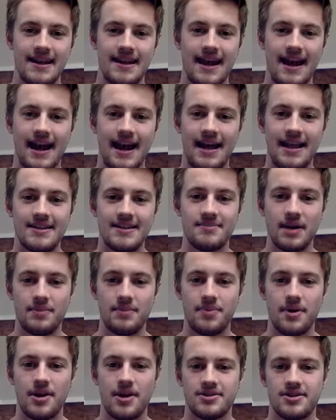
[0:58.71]
and my
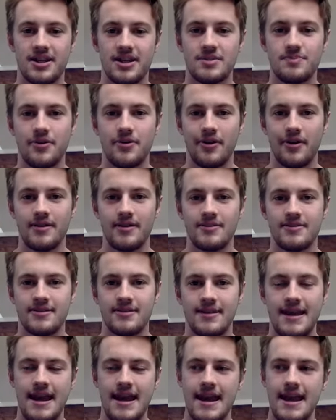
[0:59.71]
personal experience
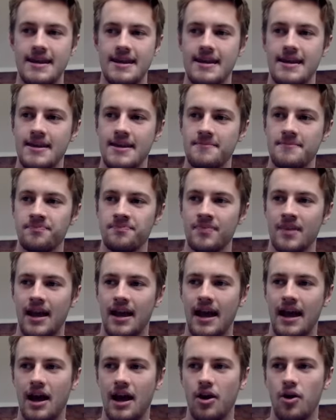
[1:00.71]
in
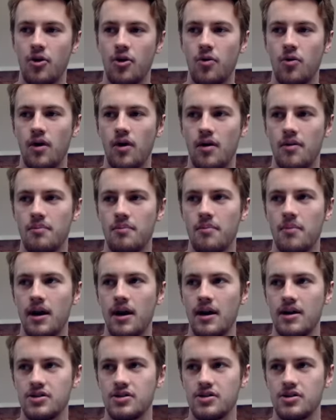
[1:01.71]
how
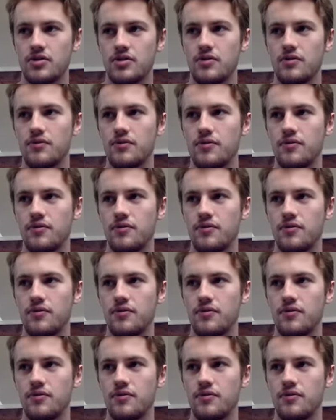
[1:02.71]
my sort of